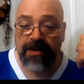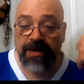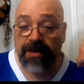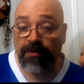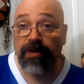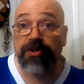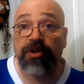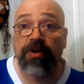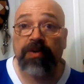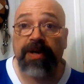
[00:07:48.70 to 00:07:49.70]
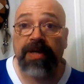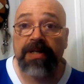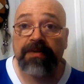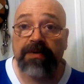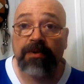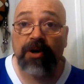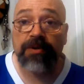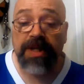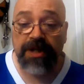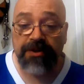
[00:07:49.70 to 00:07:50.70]
These are the ones you're going to recognize from
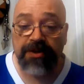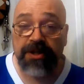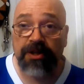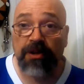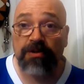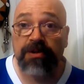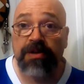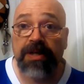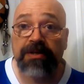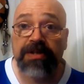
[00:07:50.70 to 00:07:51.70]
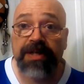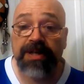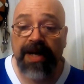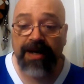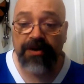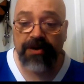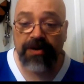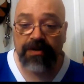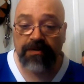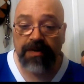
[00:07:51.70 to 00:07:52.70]
Ghost Hunters and Ghost Hunters
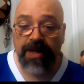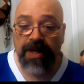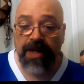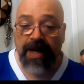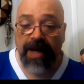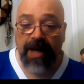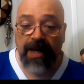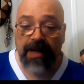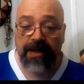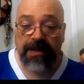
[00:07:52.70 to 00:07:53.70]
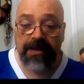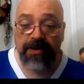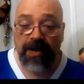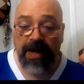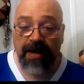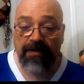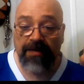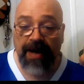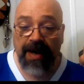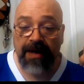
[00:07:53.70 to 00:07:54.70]
International. You
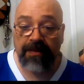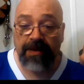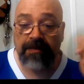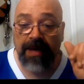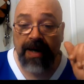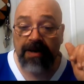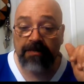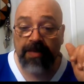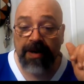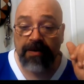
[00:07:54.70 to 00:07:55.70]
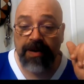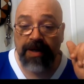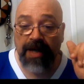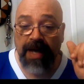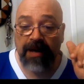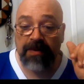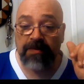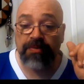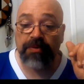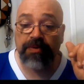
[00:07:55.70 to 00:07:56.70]
have Adam Berry, Amy
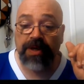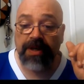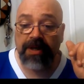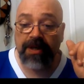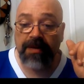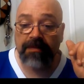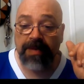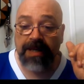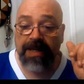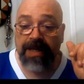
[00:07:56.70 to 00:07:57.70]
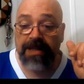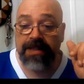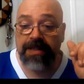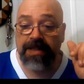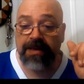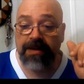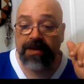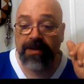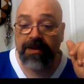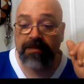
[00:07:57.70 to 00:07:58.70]
Bruni, Ben
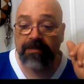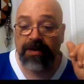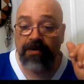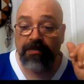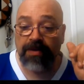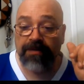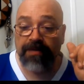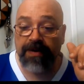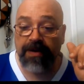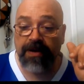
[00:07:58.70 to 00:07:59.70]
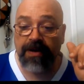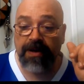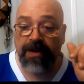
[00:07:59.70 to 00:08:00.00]
Henson, Bill Murphy,